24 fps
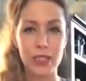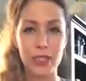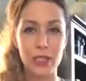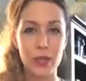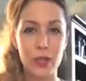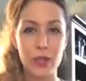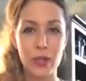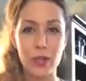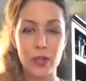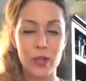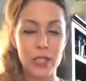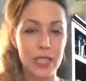No,
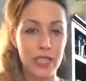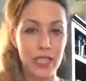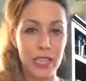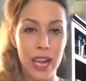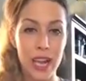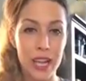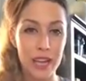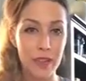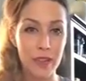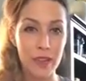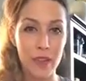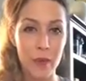you can
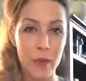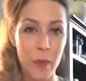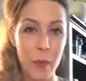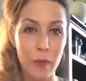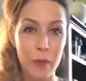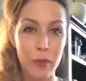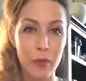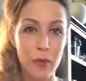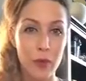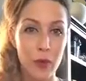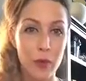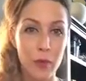kind of come up
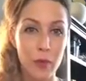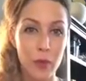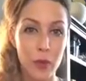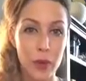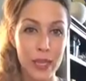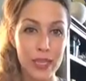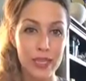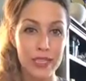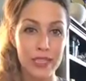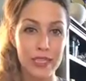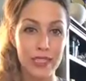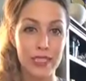with your own
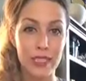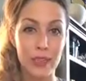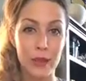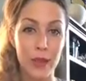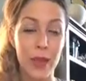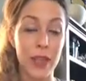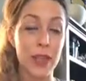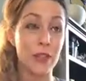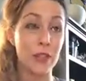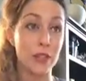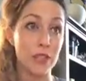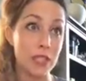point system,
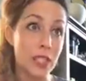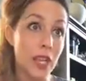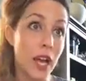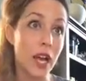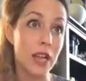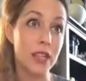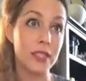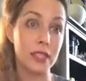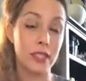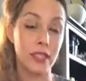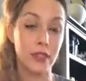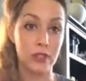and there's
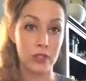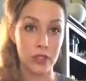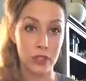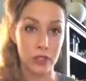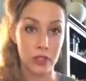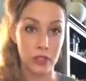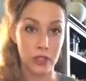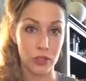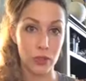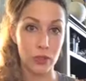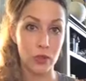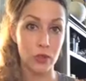tons if you
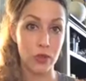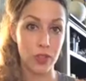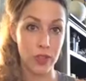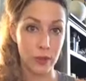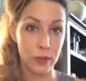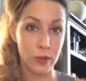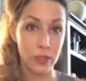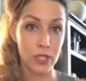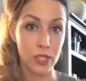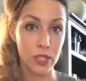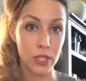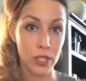just Google
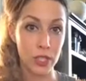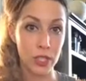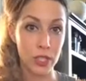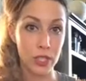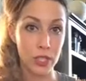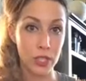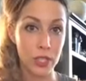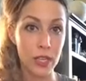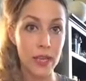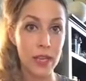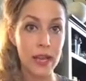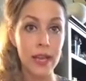image
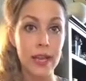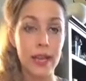search,